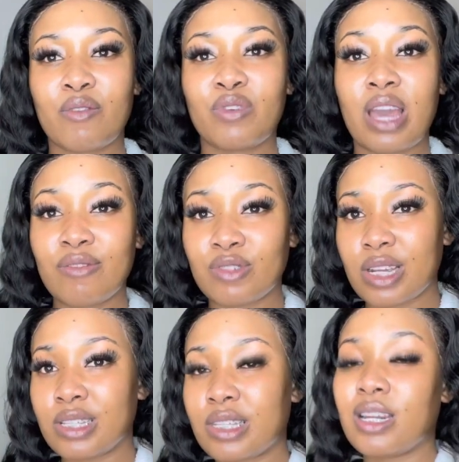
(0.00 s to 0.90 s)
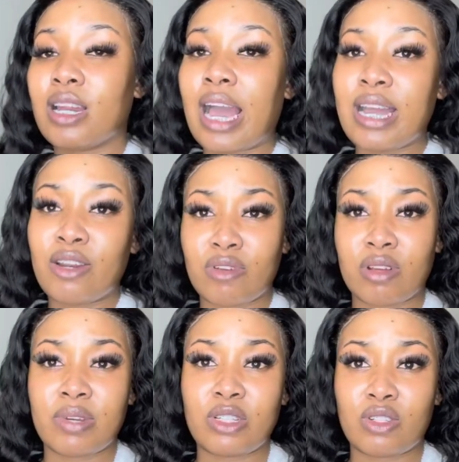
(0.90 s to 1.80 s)
If you have dry skin, I'd highly
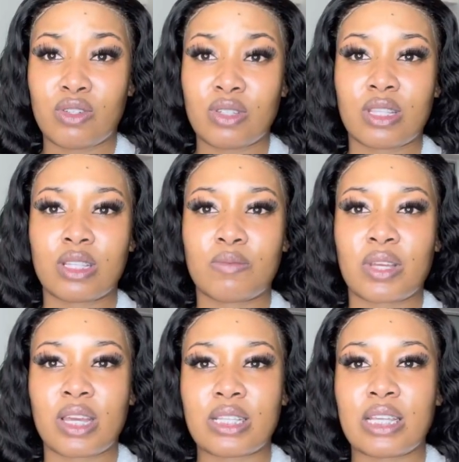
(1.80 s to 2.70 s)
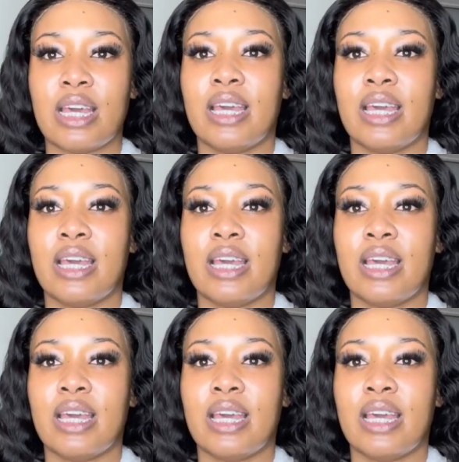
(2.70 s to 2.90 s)
recommend you use this because